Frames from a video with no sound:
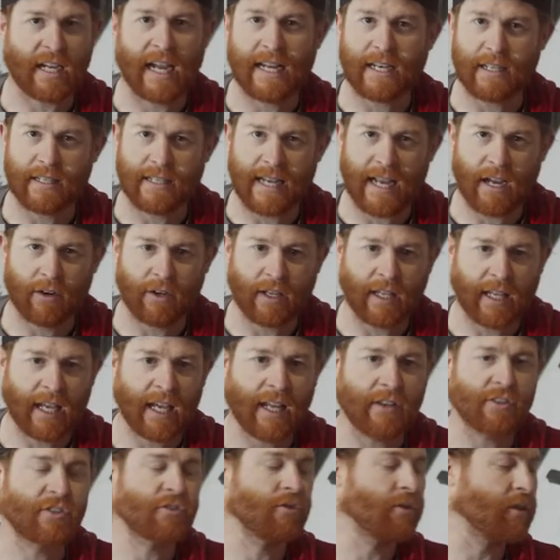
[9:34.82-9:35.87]
tightened down
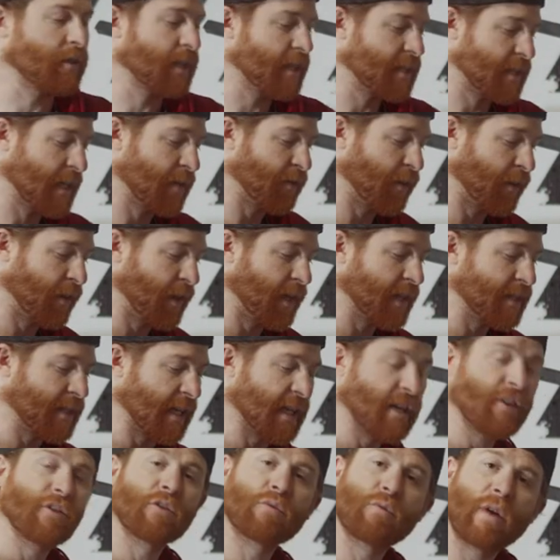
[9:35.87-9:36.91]
again, so at least everything is
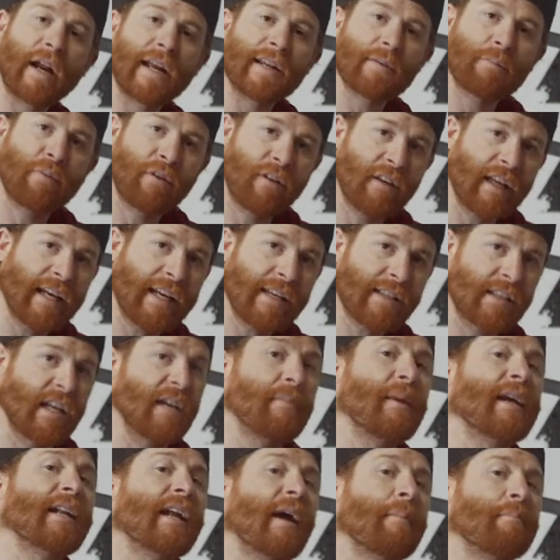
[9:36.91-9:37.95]
in the right place.
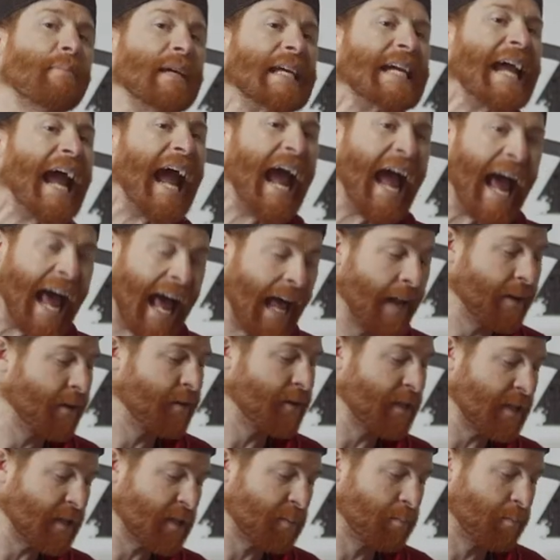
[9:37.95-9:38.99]
It may not be at
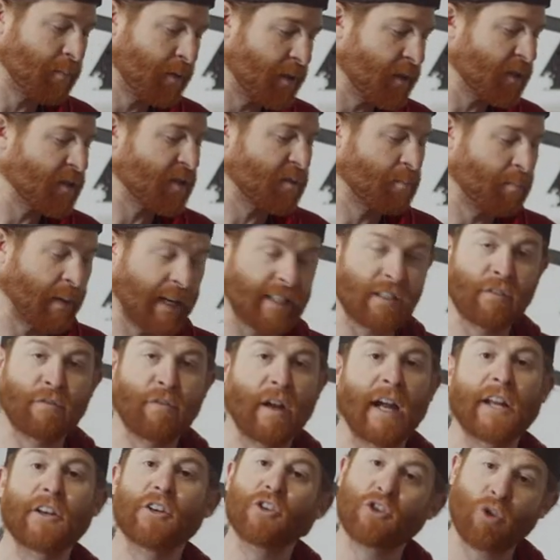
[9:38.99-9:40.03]
these the
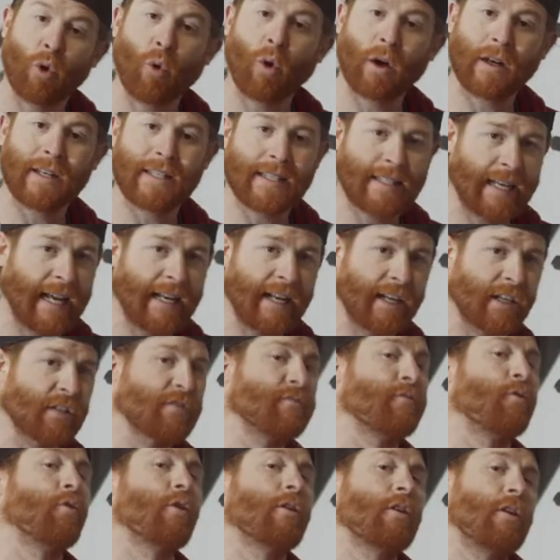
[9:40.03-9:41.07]
specified torque settings
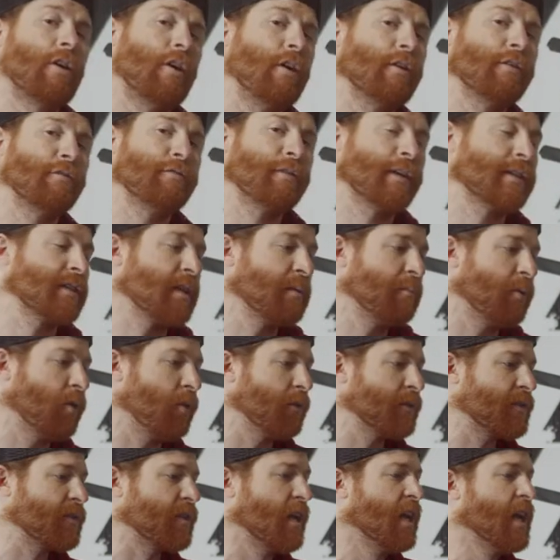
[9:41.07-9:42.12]
for all the fixing
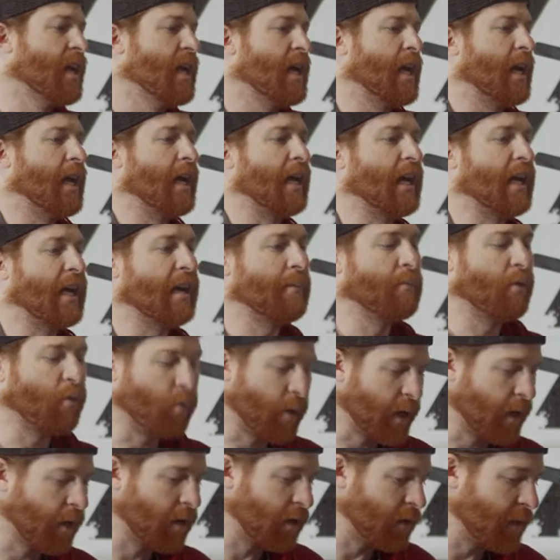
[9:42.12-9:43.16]
bolts. Um,
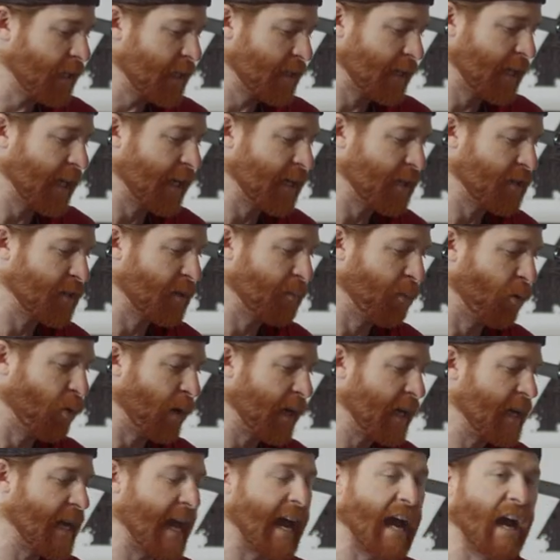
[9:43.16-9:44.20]
we are at least getting to the
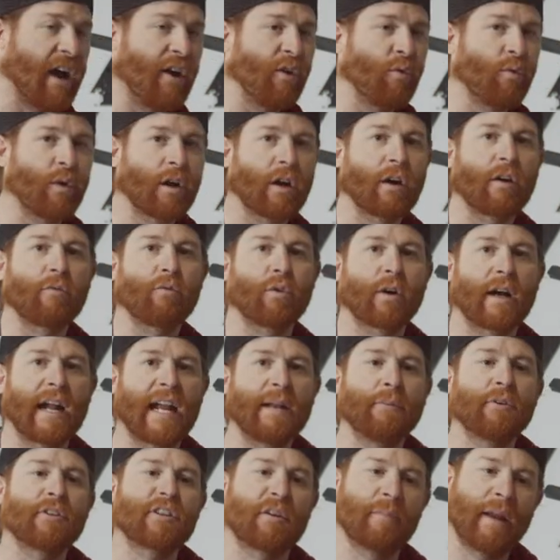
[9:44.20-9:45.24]
point now where we're
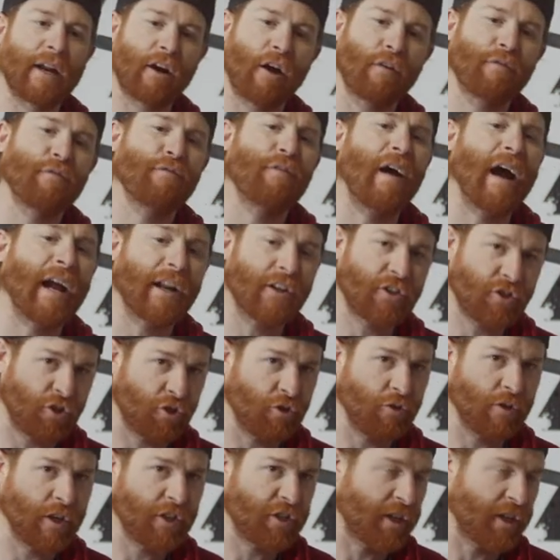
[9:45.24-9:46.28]
able to make our fine tune